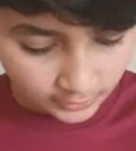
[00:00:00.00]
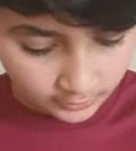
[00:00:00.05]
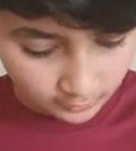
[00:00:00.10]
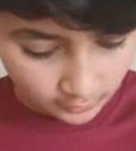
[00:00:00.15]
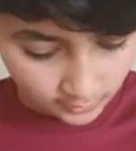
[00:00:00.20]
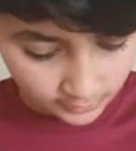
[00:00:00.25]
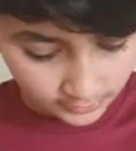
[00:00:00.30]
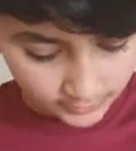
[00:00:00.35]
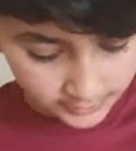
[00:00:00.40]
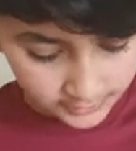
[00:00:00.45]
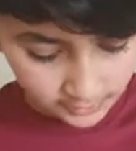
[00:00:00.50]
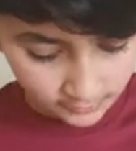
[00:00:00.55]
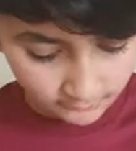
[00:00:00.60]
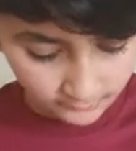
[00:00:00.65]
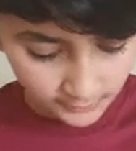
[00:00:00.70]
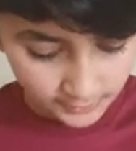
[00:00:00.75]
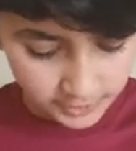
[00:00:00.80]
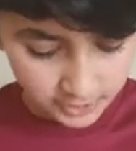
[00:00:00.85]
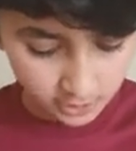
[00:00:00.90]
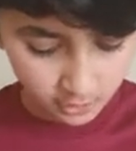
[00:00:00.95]
Quality of
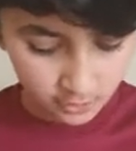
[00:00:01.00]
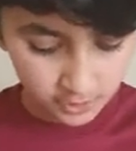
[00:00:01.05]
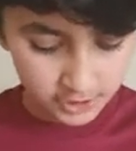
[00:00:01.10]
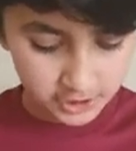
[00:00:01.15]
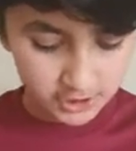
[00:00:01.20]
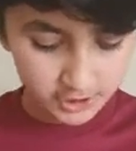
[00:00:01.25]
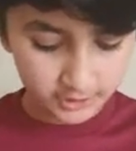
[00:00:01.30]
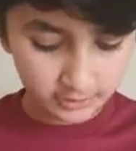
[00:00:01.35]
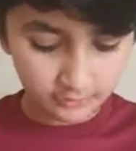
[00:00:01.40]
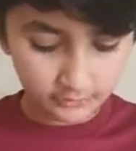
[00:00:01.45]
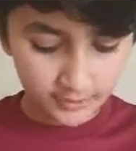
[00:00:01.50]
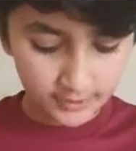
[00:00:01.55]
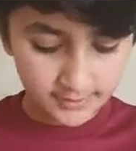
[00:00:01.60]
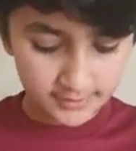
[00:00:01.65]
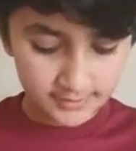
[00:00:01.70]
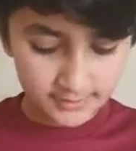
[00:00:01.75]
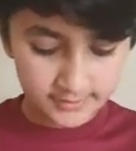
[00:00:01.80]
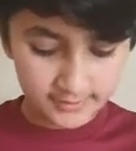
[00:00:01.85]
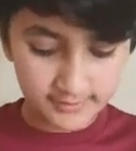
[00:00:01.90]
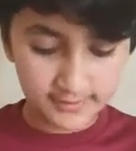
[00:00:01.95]
education
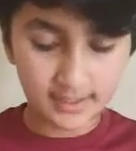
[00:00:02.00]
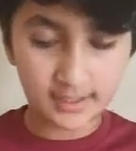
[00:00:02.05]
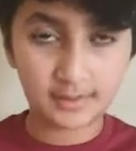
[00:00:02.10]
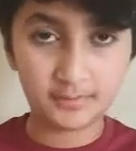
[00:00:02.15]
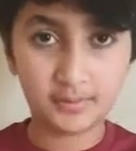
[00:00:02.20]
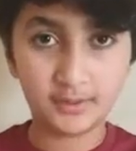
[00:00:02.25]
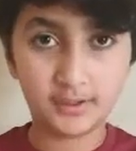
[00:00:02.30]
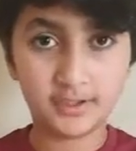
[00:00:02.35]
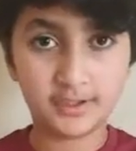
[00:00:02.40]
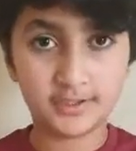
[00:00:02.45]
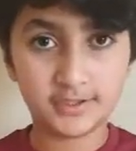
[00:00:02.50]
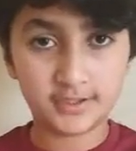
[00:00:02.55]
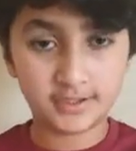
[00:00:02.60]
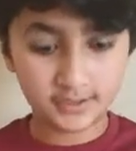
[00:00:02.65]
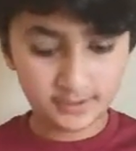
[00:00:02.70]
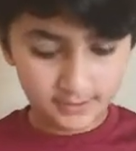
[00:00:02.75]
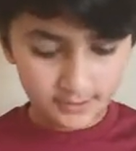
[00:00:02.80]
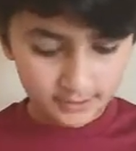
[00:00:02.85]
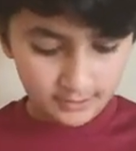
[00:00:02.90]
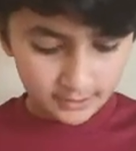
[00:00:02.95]
grants us the
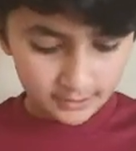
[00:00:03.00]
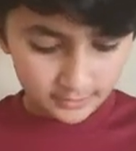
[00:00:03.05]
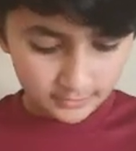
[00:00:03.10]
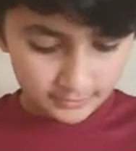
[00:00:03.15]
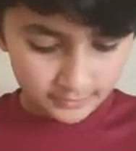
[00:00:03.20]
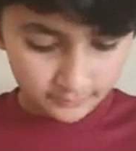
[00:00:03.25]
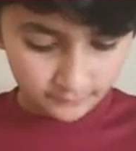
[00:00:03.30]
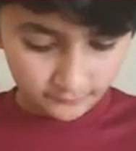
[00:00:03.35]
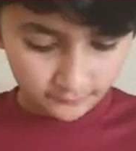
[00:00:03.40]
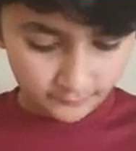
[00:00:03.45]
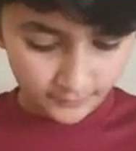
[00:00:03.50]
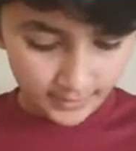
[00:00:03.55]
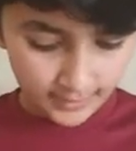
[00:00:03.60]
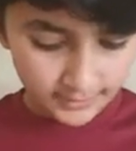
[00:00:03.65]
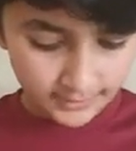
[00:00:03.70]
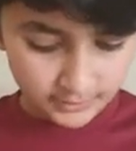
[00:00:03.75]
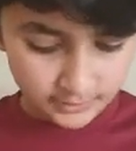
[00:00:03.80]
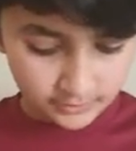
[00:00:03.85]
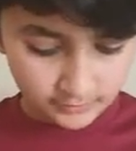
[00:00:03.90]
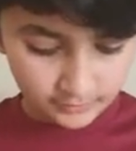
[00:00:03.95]
ability to
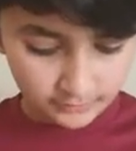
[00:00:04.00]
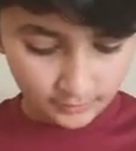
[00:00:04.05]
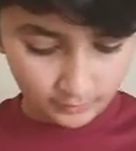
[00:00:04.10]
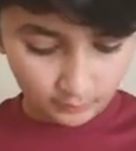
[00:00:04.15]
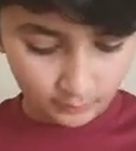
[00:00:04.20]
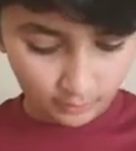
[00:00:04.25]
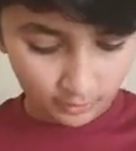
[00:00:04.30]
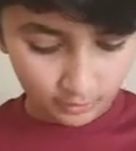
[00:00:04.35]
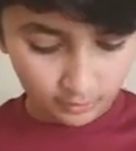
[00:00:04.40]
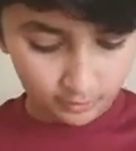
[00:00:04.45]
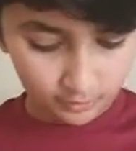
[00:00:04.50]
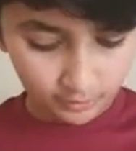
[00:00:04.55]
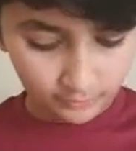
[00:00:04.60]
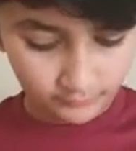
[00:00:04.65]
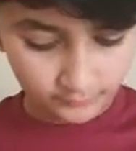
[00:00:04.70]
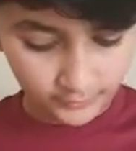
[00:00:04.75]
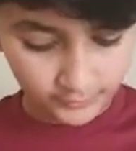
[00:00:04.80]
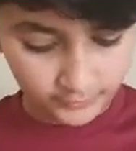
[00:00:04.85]
fight the war of